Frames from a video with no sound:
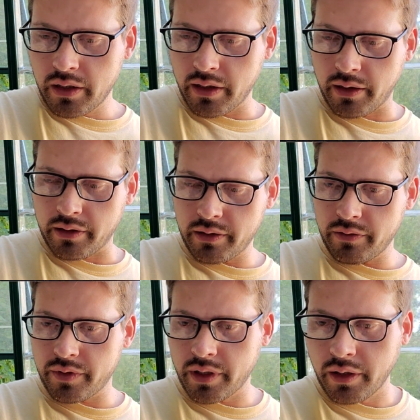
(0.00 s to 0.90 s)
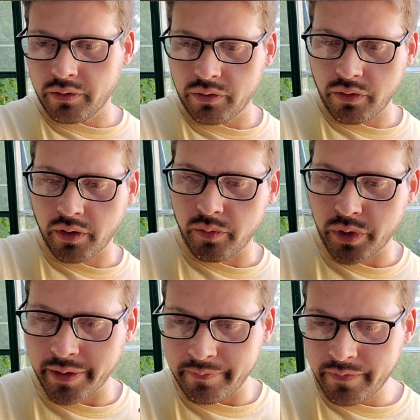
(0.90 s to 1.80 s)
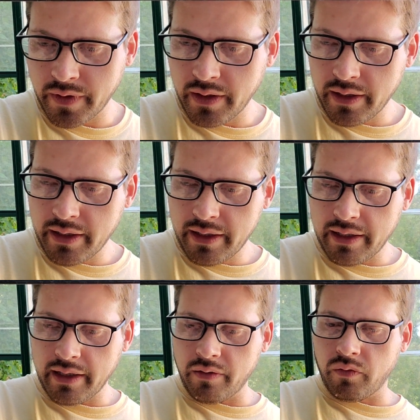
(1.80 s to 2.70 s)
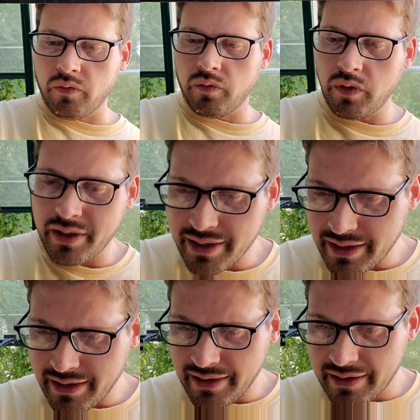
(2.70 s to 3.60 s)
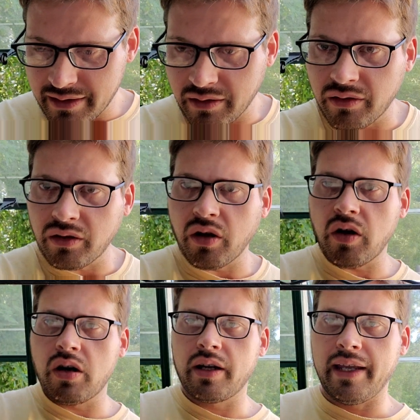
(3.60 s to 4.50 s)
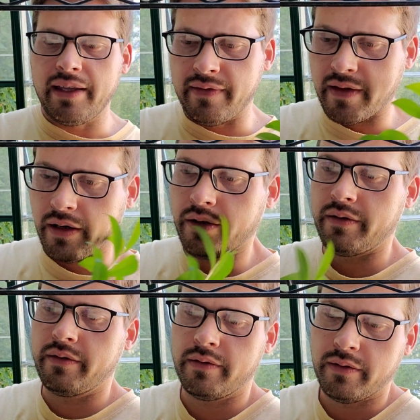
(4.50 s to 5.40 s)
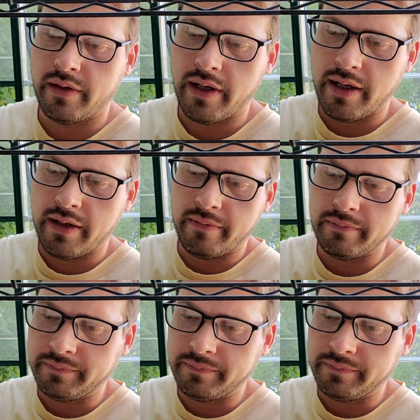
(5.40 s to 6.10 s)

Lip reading: Yeah, this is recycled soil, but it wasn't long in there. And